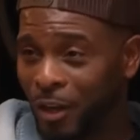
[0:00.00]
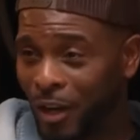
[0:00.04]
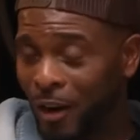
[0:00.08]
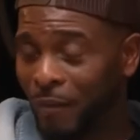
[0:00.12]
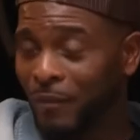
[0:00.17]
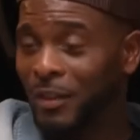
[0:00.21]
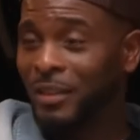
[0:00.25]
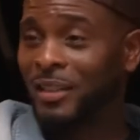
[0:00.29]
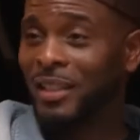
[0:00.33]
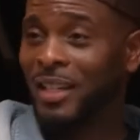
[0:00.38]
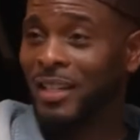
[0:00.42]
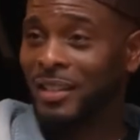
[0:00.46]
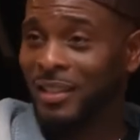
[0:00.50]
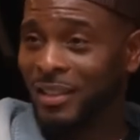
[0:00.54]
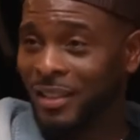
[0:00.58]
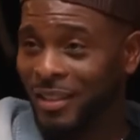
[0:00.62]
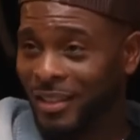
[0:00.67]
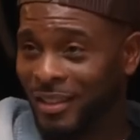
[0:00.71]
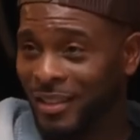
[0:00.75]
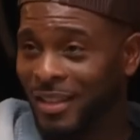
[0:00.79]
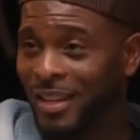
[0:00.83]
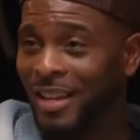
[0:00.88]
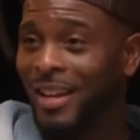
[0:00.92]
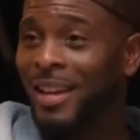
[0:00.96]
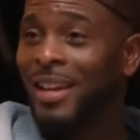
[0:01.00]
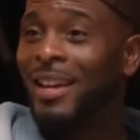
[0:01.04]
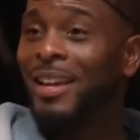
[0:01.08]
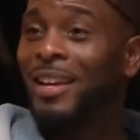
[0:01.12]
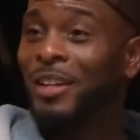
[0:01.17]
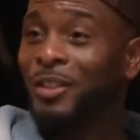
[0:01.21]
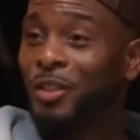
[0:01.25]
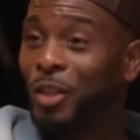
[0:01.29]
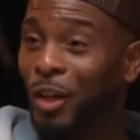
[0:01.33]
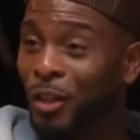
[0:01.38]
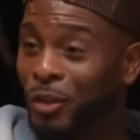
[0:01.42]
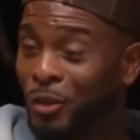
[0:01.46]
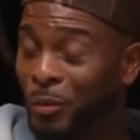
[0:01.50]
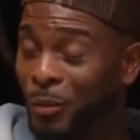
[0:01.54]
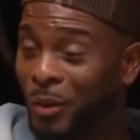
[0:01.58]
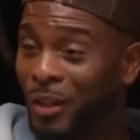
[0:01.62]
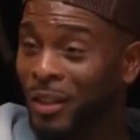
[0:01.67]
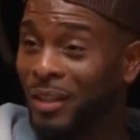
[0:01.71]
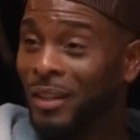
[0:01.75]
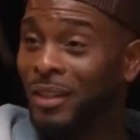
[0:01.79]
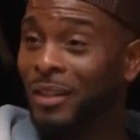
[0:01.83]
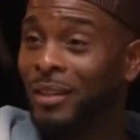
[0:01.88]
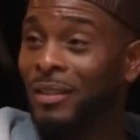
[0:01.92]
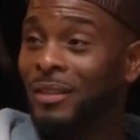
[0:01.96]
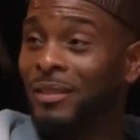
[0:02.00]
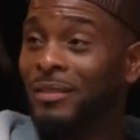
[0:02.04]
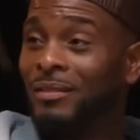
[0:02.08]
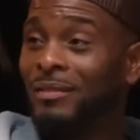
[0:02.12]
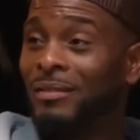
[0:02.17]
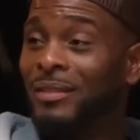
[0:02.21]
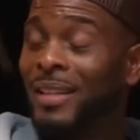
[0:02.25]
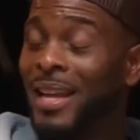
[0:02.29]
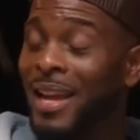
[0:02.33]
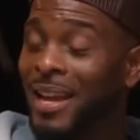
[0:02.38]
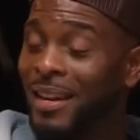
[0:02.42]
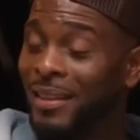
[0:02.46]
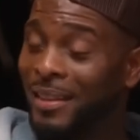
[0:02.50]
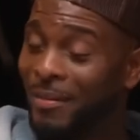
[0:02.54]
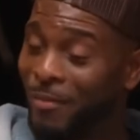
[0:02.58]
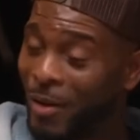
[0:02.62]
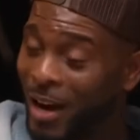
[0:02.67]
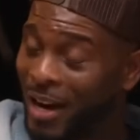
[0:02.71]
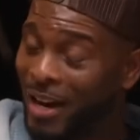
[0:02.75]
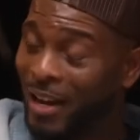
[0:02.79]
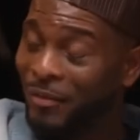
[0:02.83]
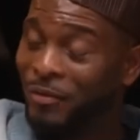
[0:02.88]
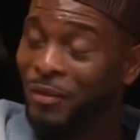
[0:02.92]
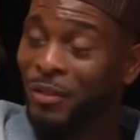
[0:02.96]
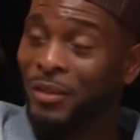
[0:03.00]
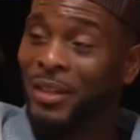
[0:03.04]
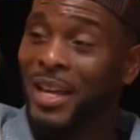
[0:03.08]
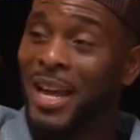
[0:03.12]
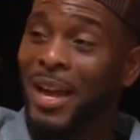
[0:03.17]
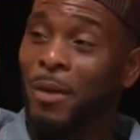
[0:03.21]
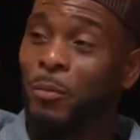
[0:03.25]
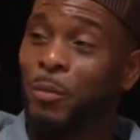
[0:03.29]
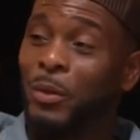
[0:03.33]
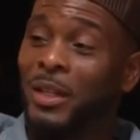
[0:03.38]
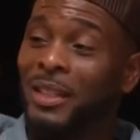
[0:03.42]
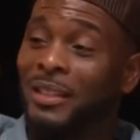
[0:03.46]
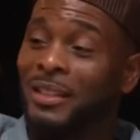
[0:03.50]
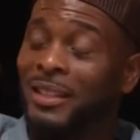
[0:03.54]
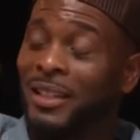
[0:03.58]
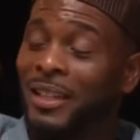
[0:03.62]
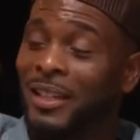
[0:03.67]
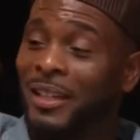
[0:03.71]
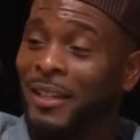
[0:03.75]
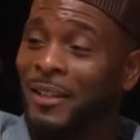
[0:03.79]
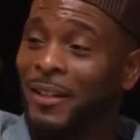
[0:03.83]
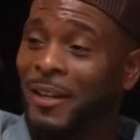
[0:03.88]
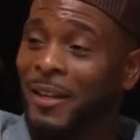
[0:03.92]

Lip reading: conversation and talk to one another. Then right after that, we did